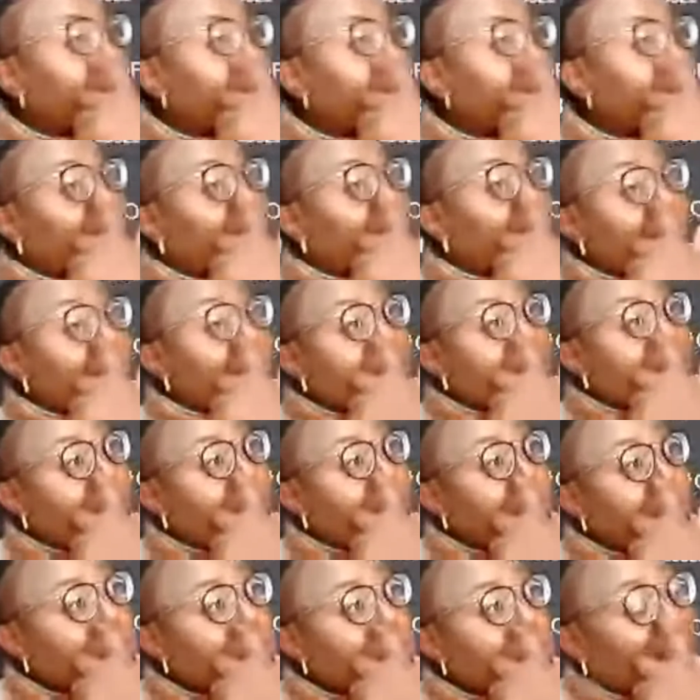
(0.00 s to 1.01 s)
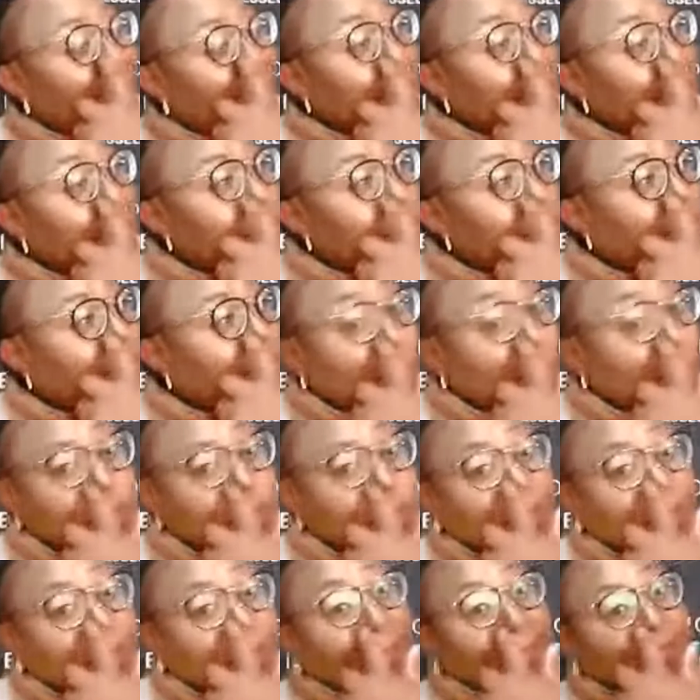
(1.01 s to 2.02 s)
I've been able to identify with
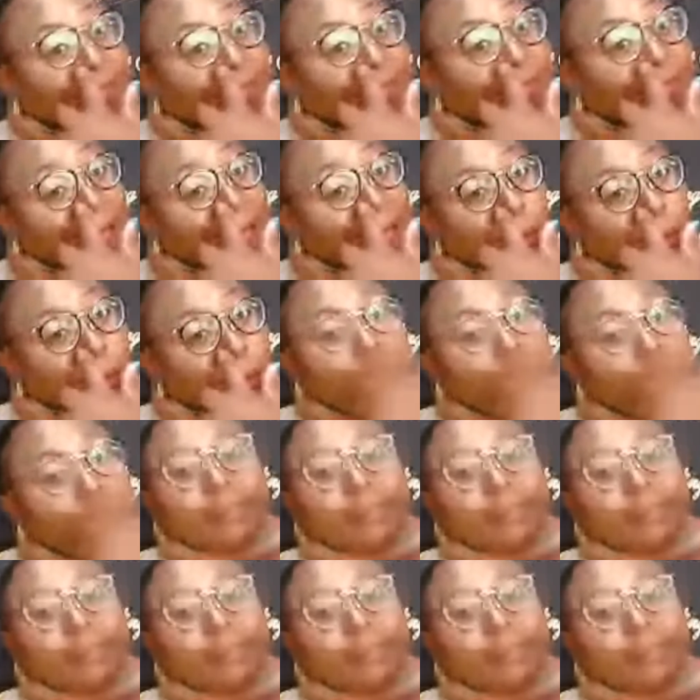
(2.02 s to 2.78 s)
my life now,